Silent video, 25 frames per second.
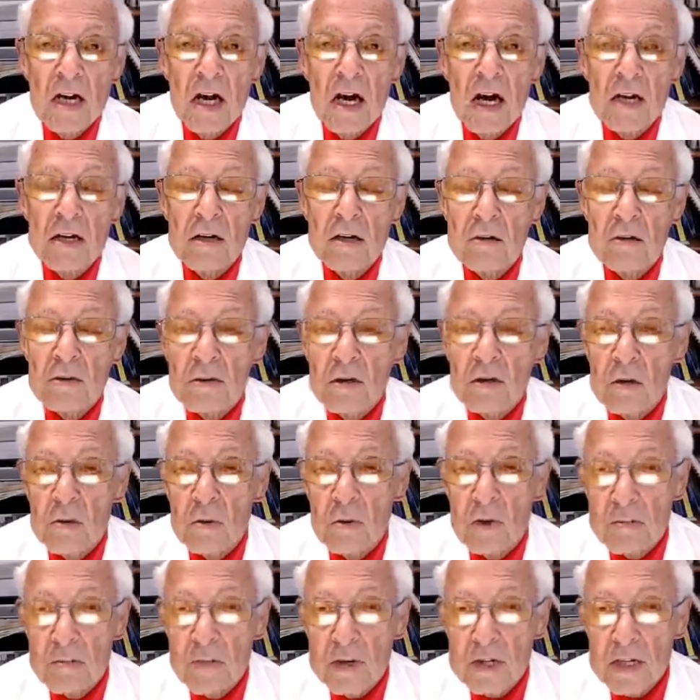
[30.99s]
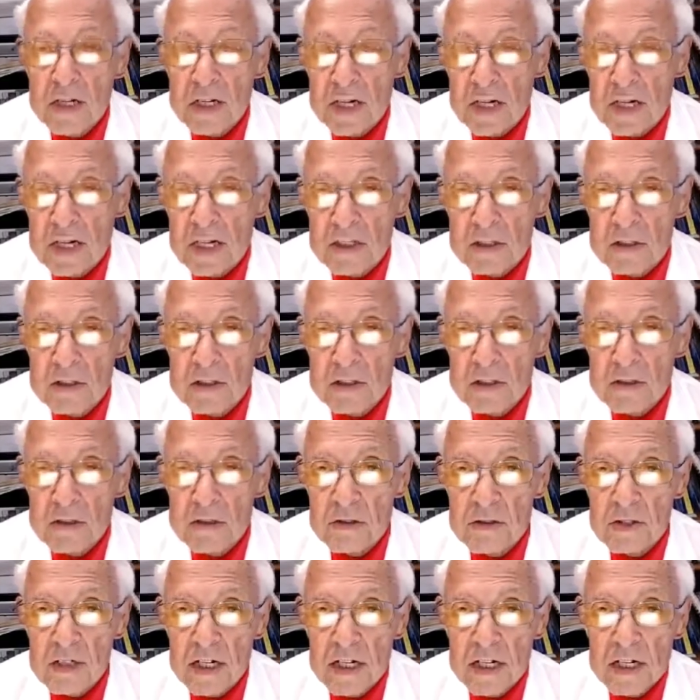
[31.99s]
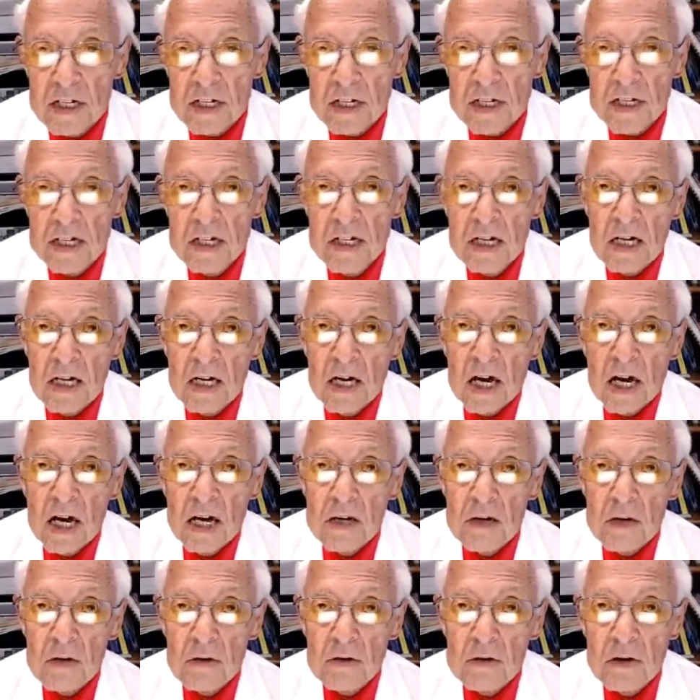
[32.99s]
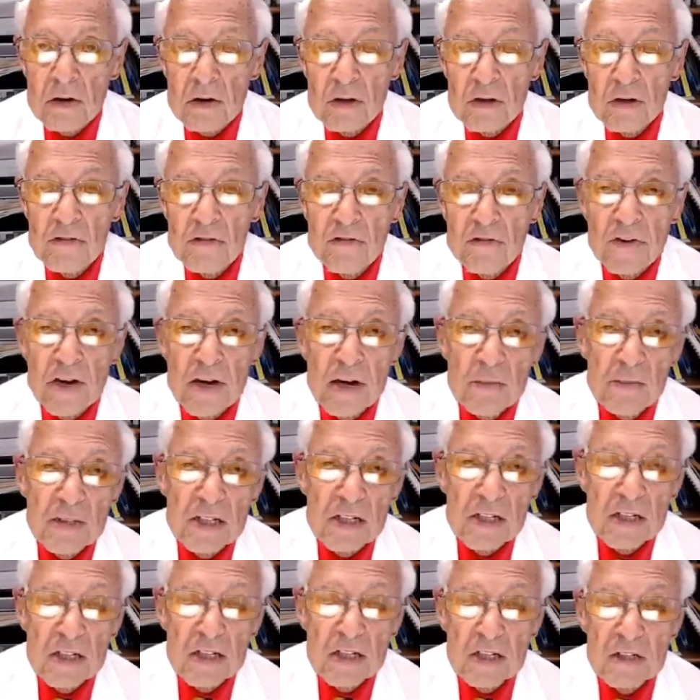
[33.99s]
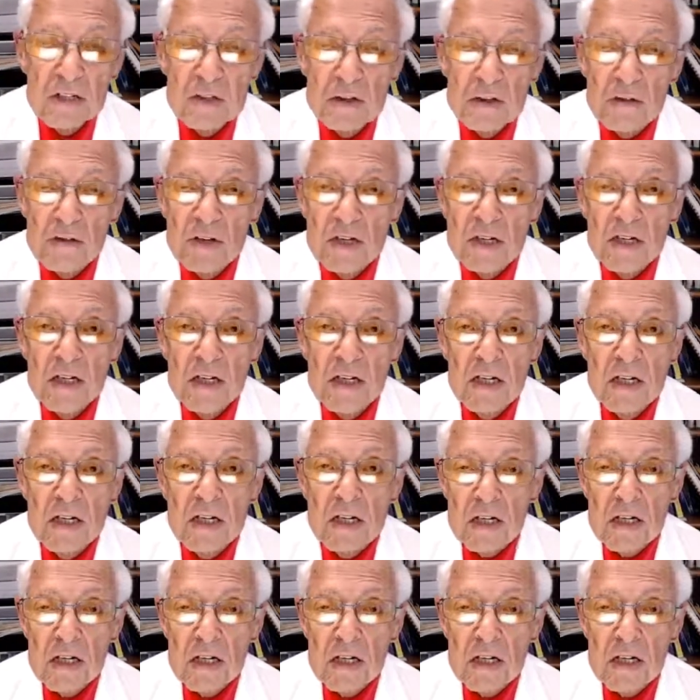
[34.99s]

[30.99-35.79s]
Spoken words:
I don't know what medications you're taking. I don't know your family history.